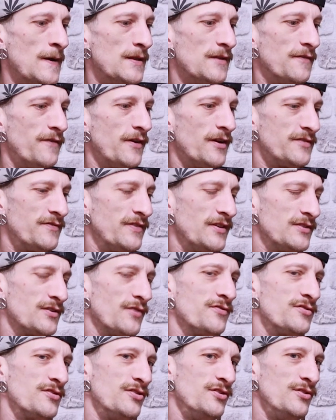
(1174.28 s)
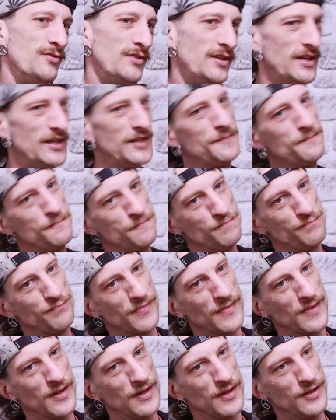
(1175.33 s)
the first thing is obviously you need
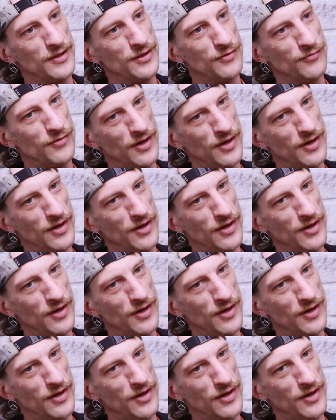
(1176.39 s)
the